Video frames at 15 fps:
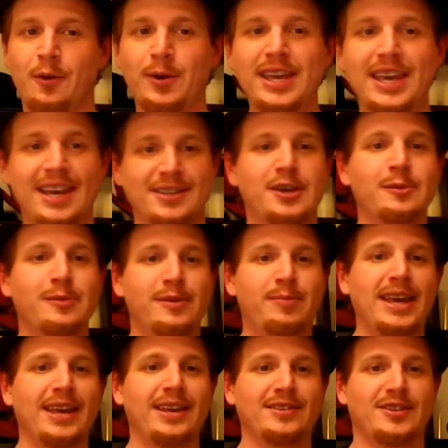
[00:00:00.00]
We as human
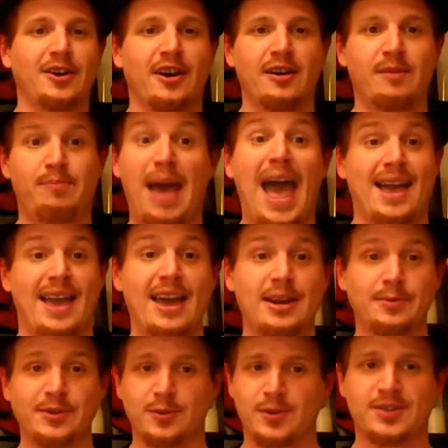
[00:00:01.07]
beings are pack
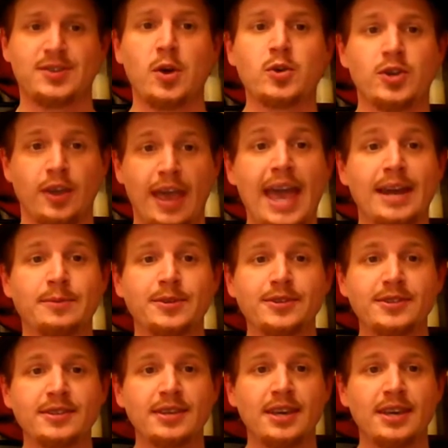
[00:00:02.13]
animals, we're social animals